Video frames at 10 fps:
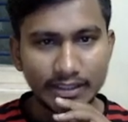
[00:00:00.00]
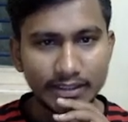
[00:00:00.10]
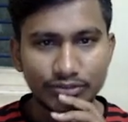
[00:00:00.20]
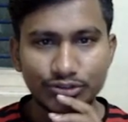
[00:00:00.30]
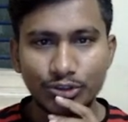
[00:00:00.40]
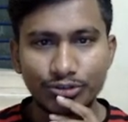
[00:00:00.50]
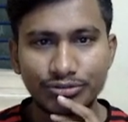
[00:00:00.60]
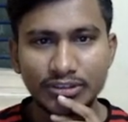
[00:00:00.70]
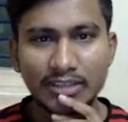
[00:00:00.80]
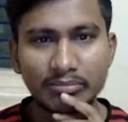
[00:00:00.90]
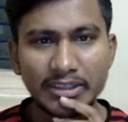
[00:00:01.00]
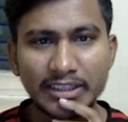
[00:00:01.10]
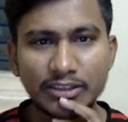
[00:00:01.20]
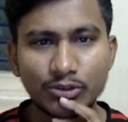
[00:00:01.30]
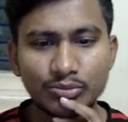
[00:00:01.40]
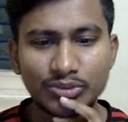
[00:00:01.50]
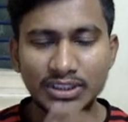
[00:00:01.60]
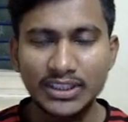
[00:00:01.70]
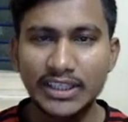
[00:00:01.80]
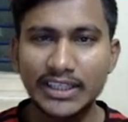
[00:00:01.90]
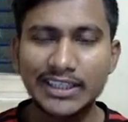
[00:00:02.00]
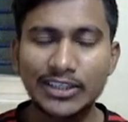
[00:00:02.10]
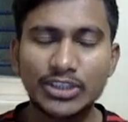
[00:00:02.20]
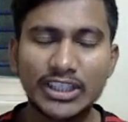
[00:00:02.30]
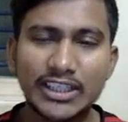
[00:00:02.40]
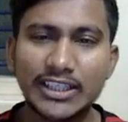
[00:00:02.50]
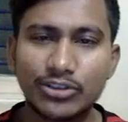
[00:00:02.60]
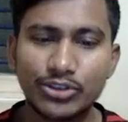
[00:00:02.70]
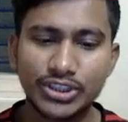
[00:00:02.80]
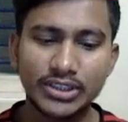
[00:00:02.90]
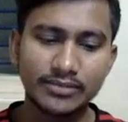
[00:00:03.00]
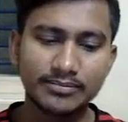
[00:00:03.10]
So everyone completed homework. Any doubt in any question?